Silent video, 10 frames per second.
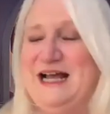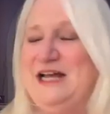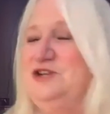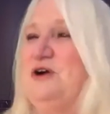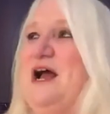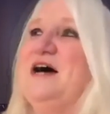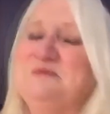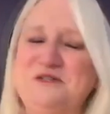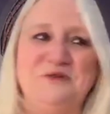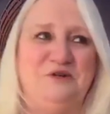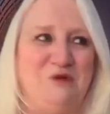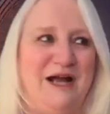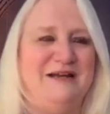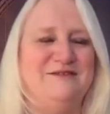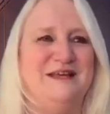And you are absolutely
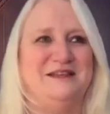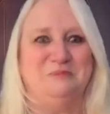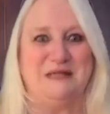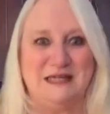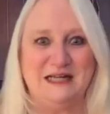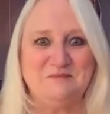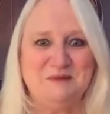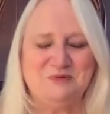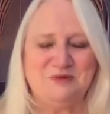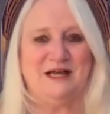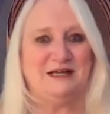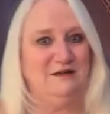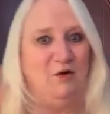right that at the beginning, people are like,